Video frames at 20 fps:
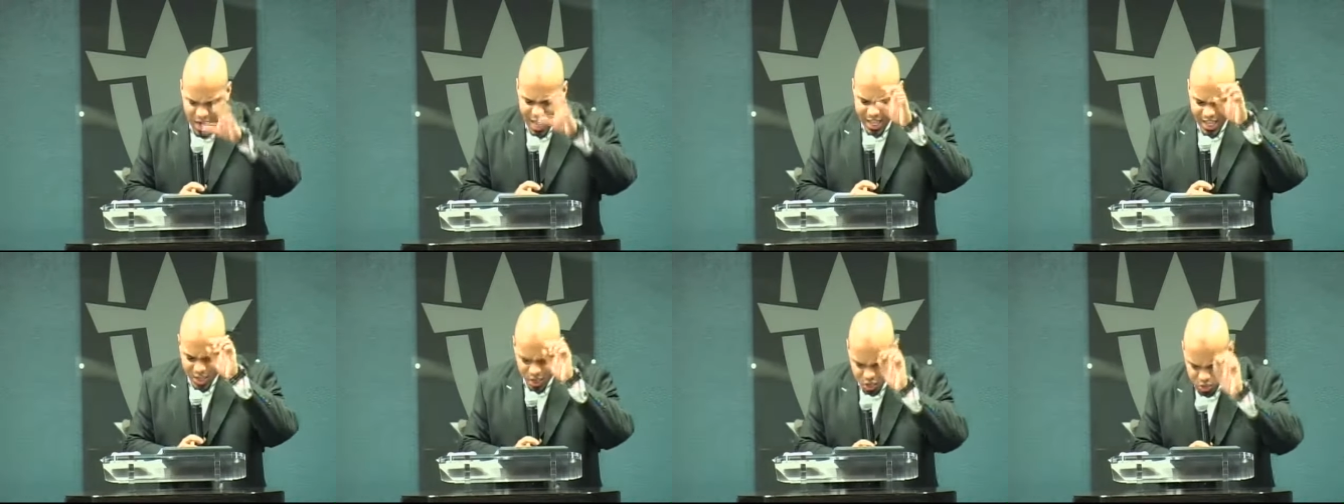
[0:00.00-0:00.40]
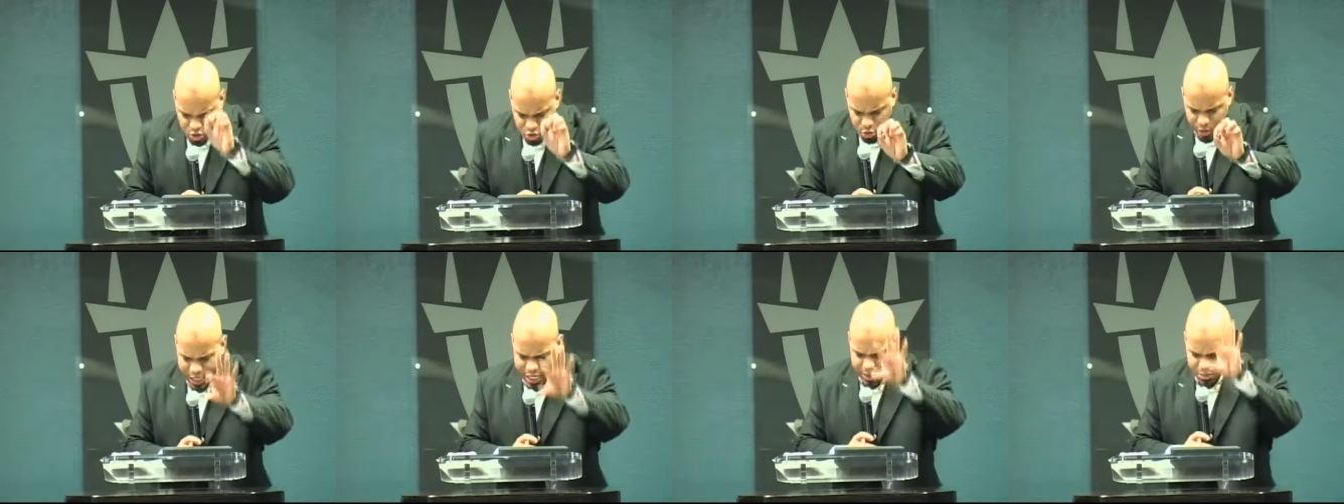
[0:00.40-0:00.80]
like your
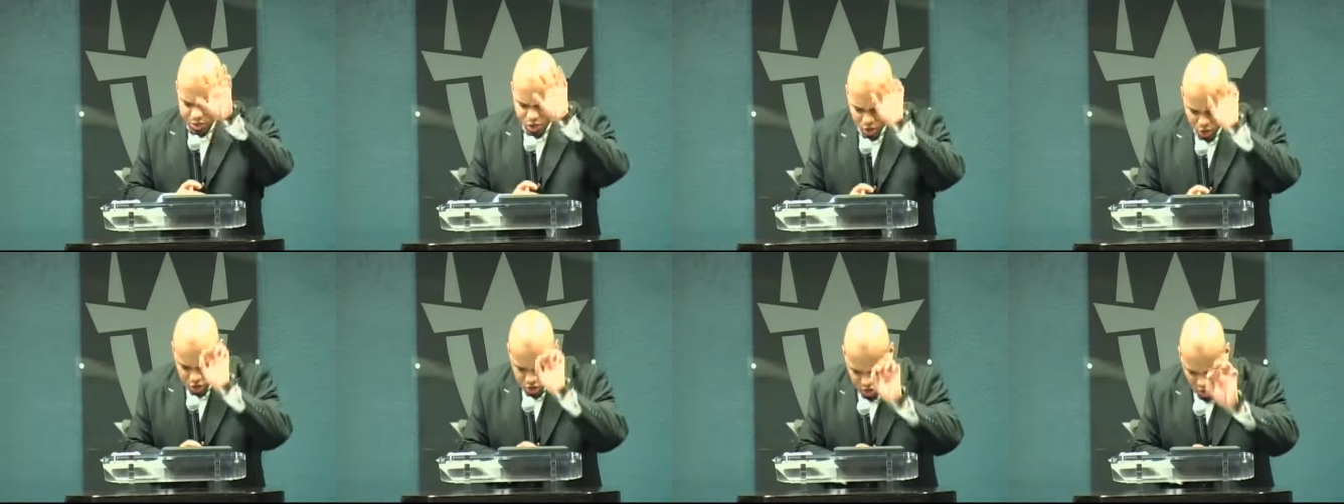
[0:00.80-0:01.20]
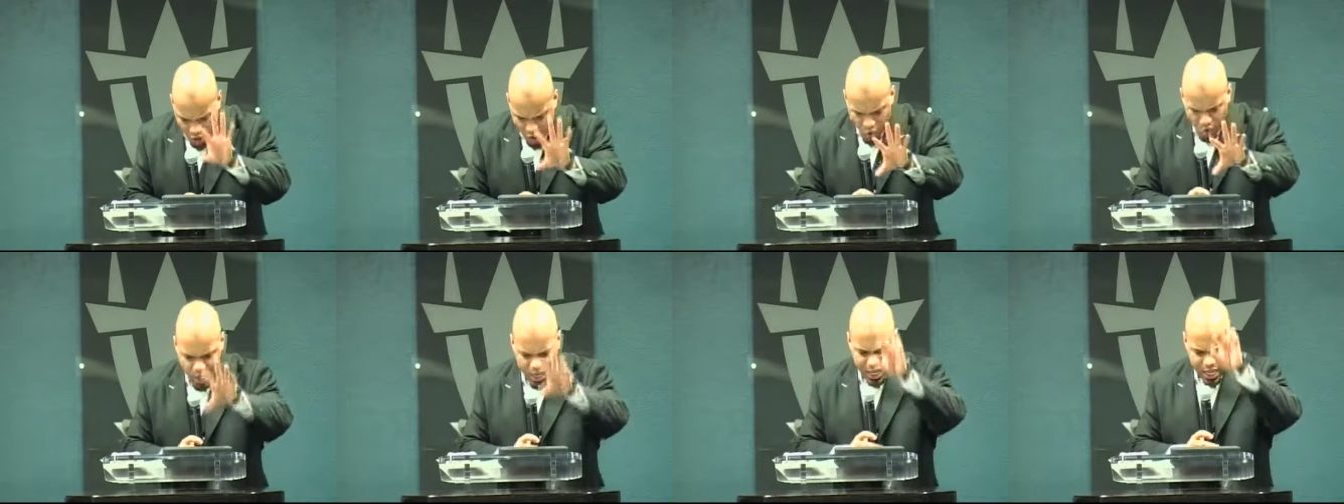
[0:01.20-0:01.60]
dreams are
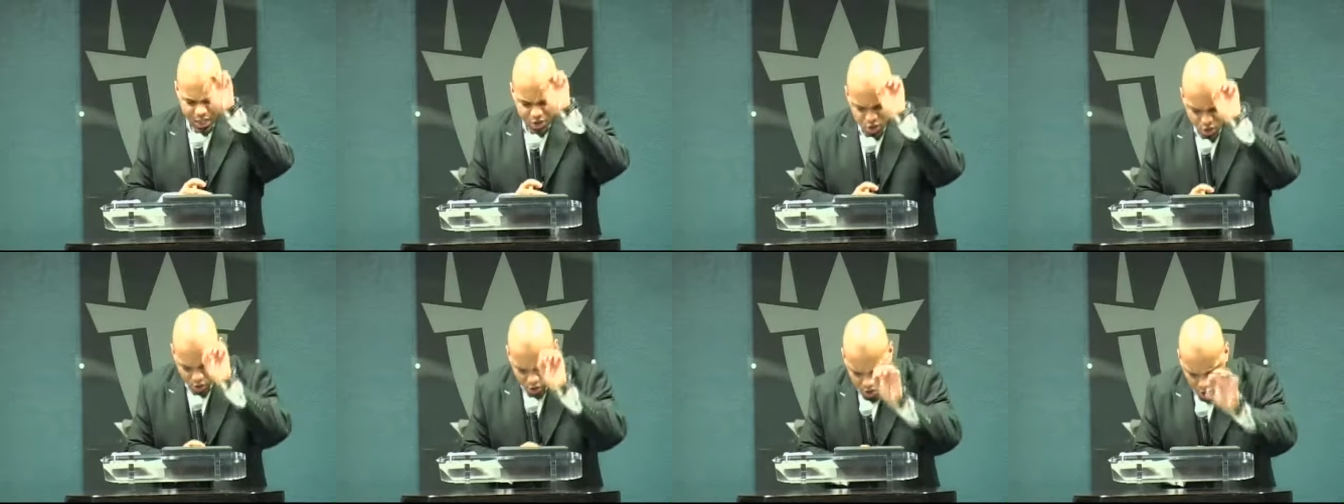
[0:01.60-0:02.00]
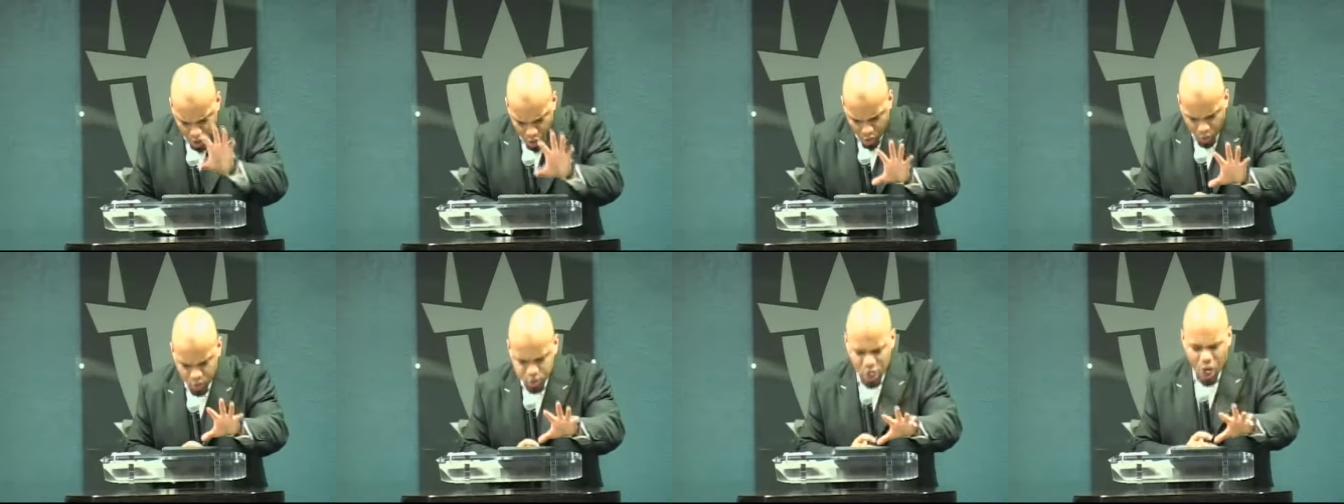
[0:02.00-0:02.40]
stalling and your
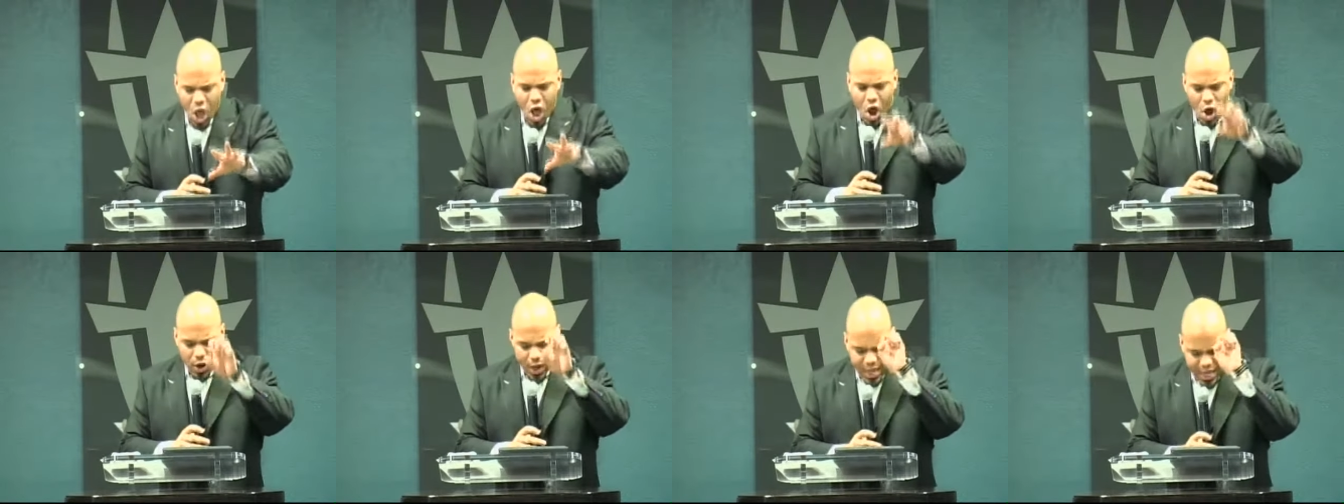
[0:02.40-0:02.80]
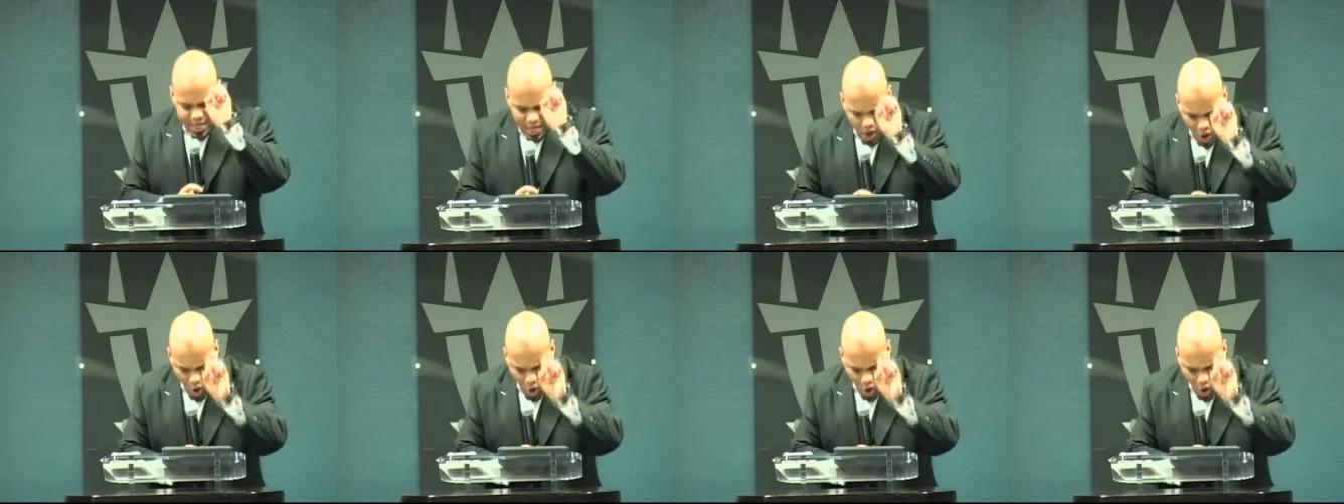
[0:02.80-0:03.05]
goals are in a